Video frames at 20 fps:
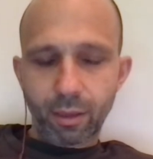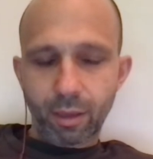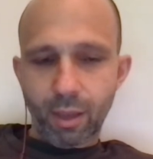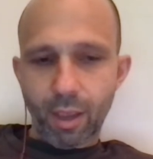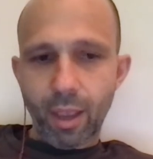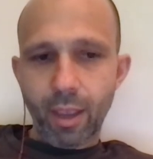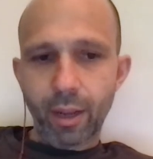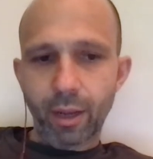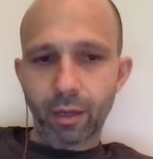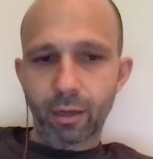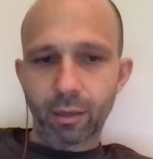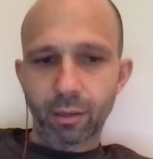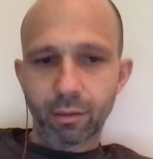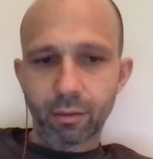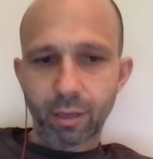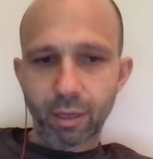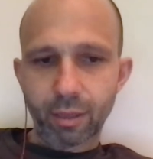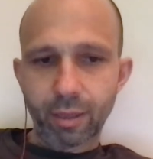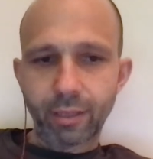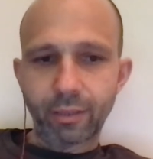King.
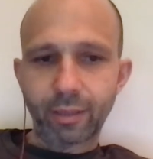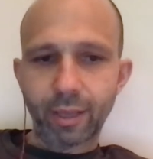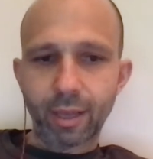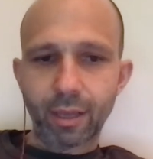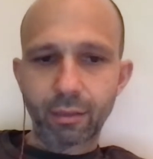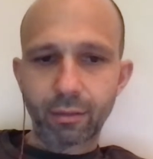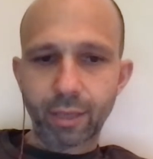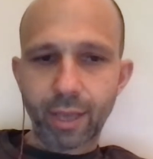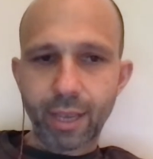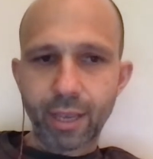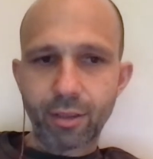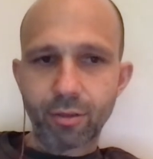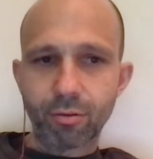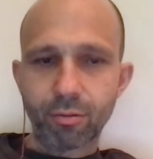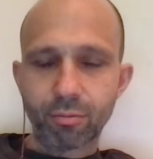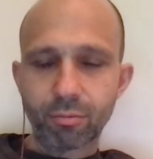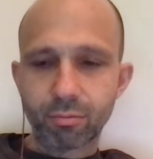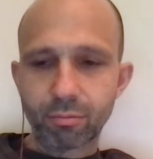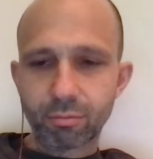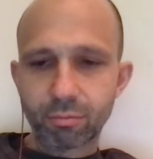I like that. Thank
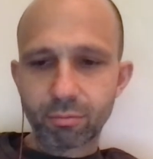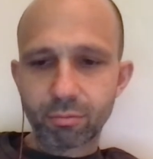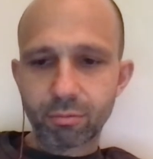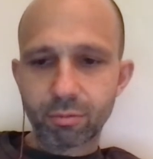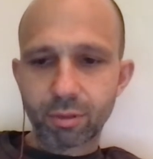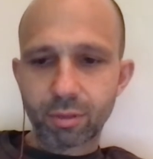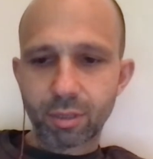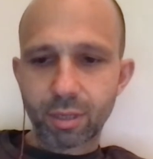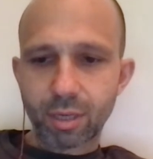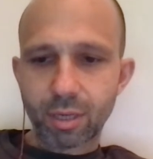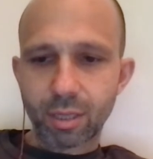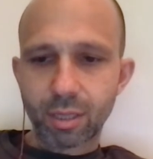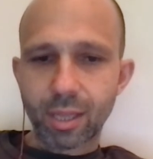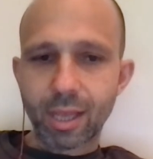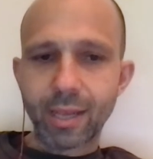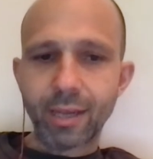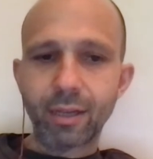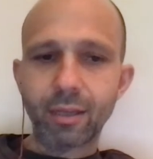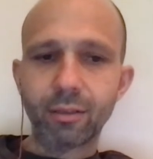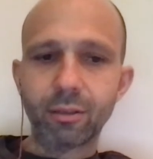you. I
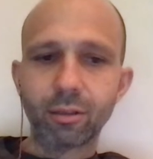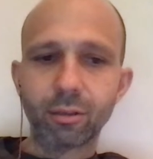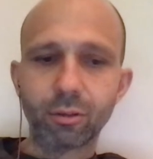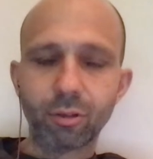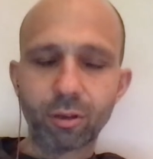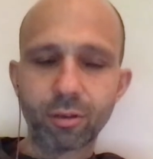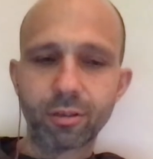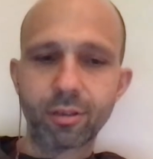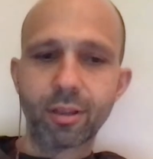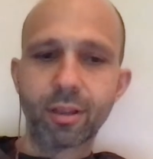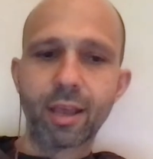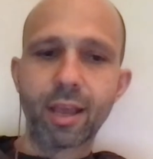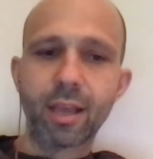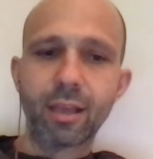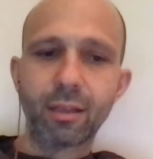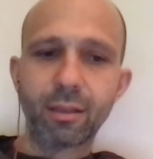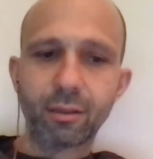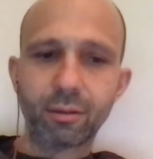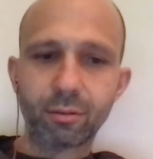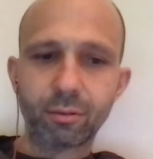like the looks of
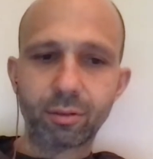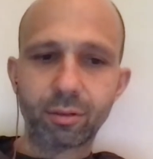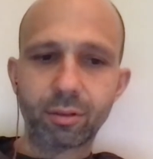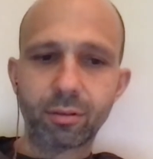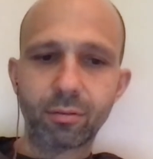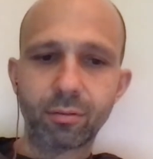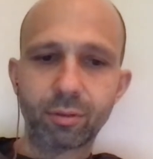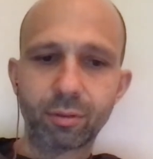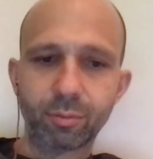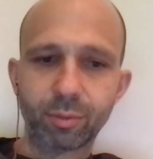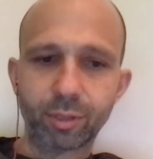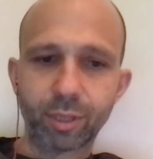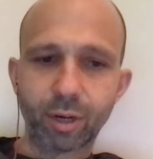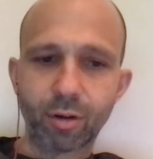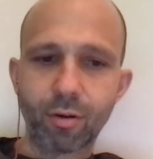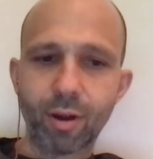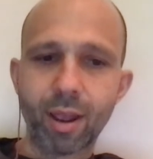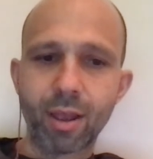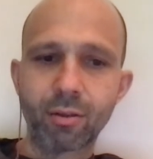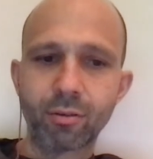that with the
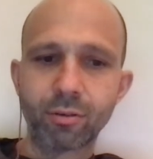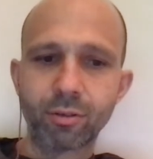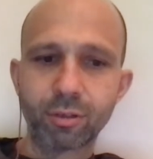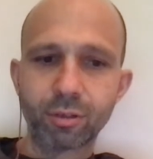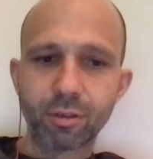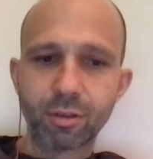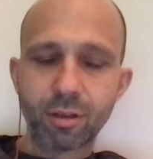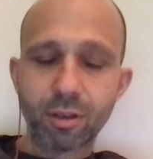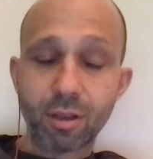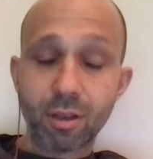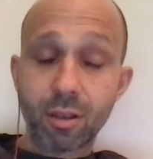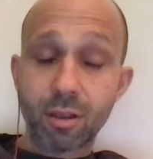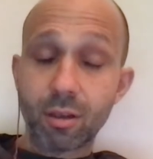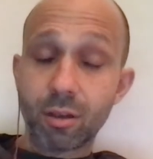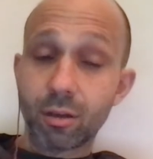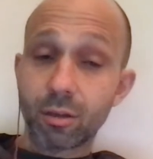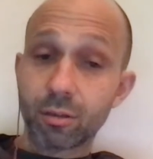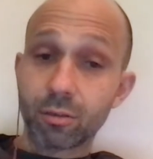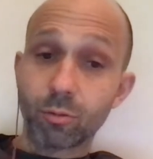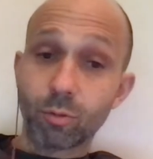crowns.
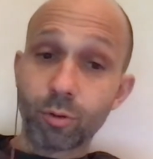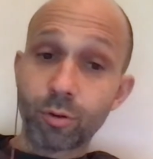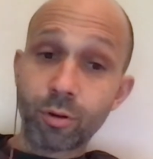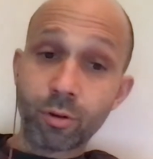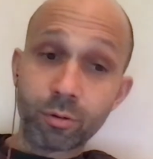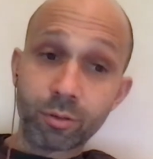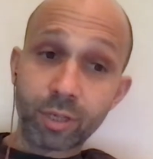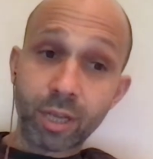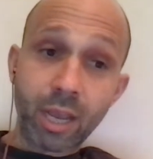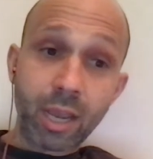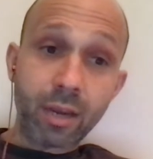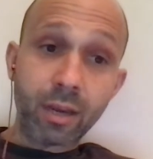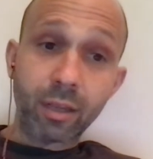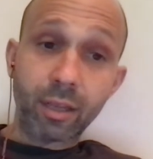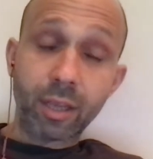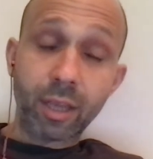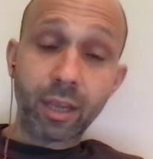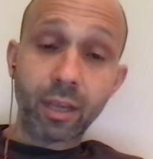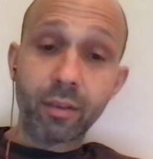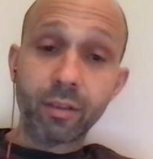Because Lord knows I ain't
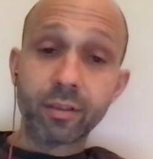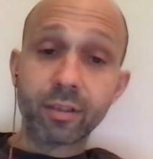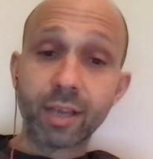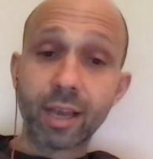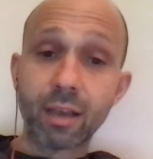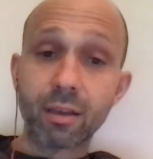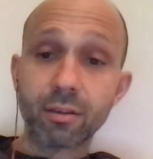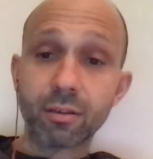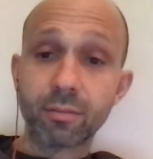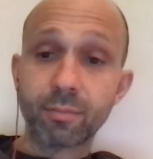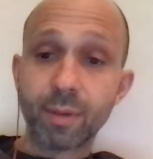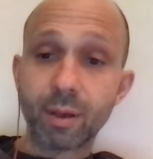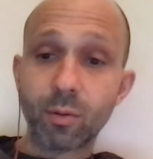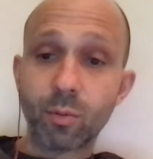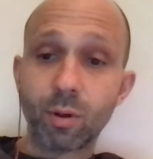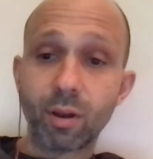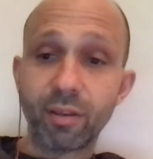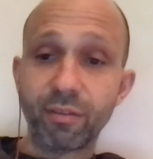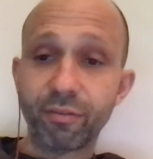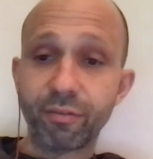a king in this house. My
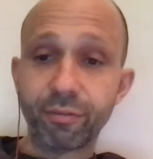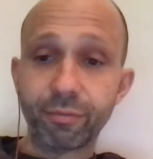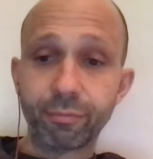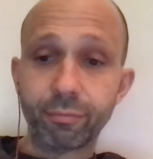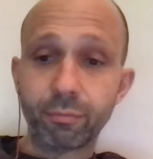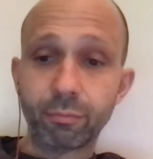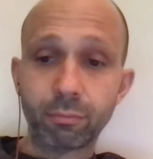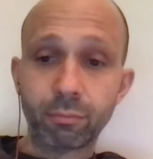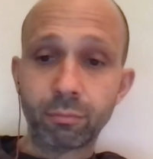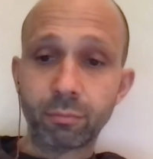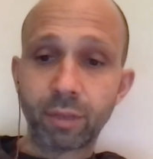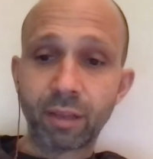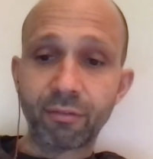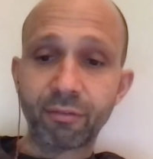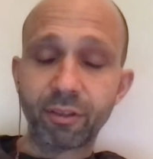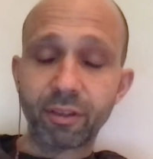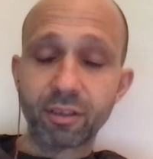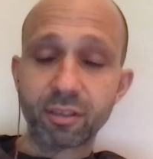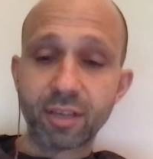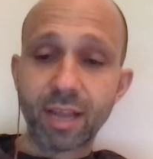wife
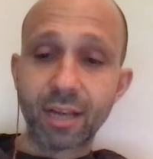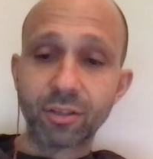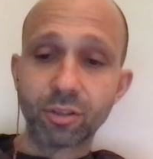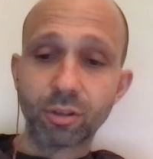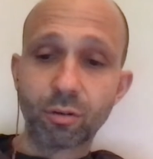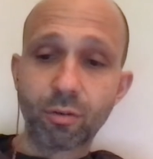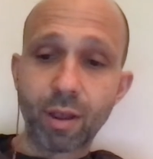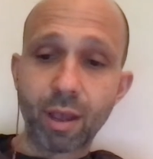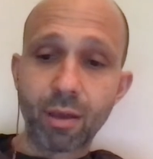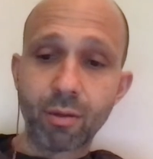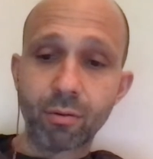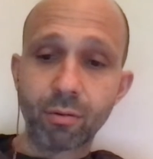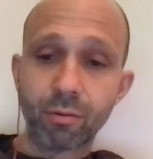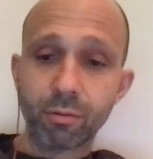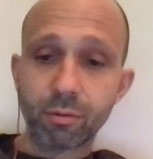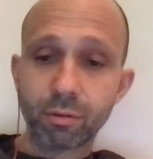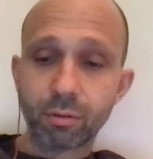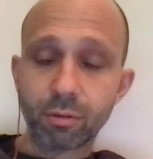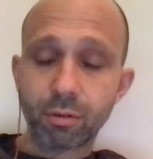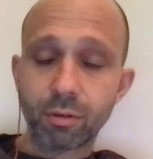definitely snatched the crown.
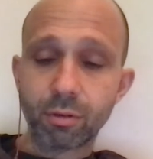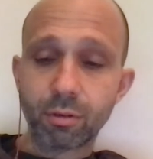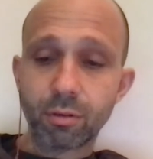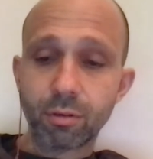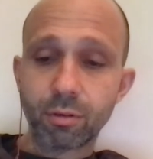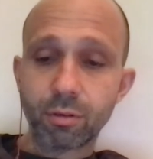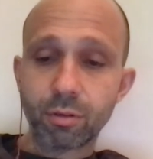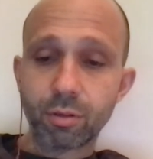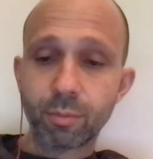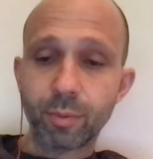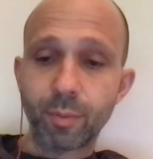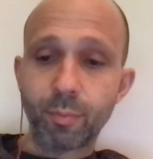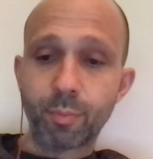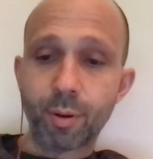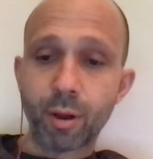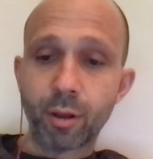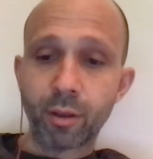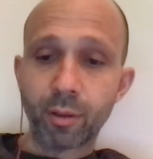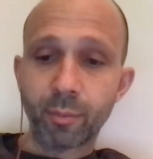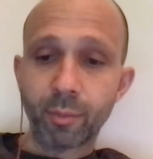She'd be
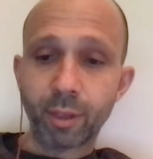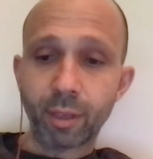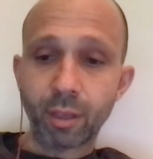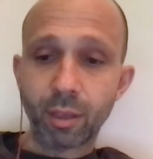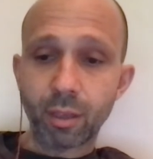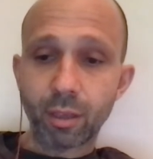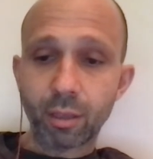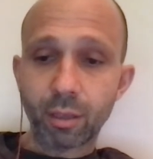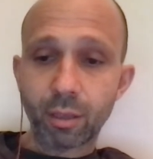punking me.